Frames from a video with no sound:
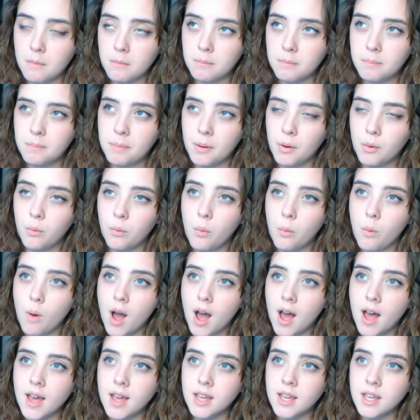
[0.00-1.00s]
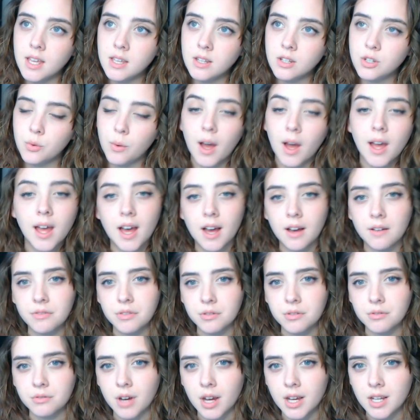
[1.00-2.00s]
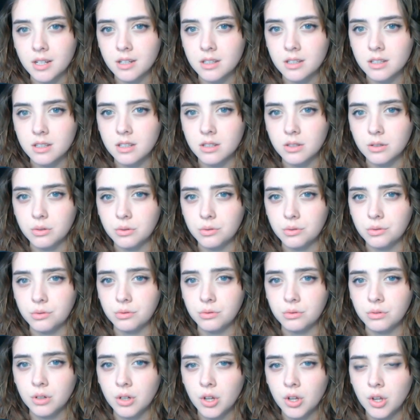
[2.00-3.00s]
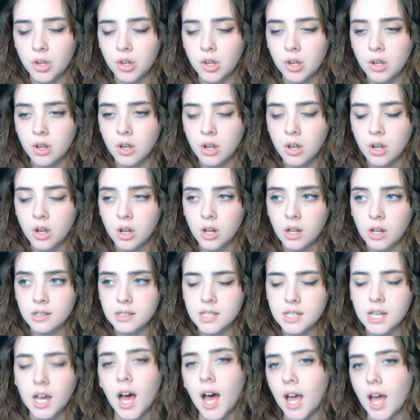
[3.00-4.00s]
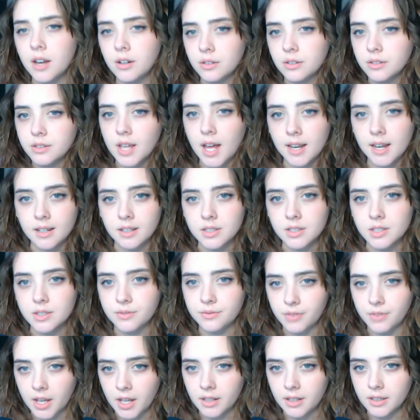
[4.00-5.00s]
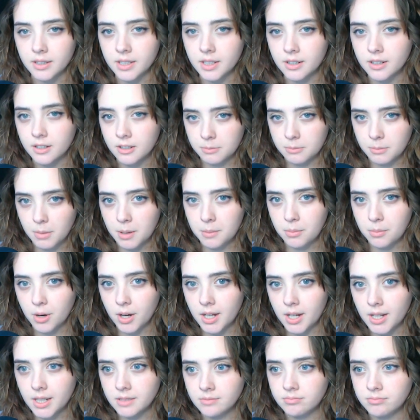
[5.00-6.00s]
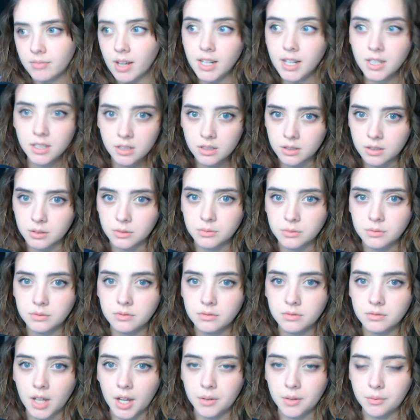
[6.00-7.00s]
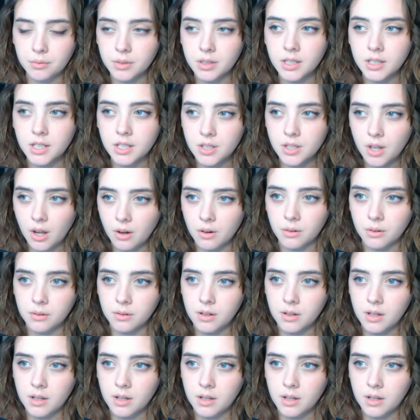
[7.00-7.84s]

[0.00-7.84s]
But why do I have the right to title that as failure in my brain? I don't. I really don't.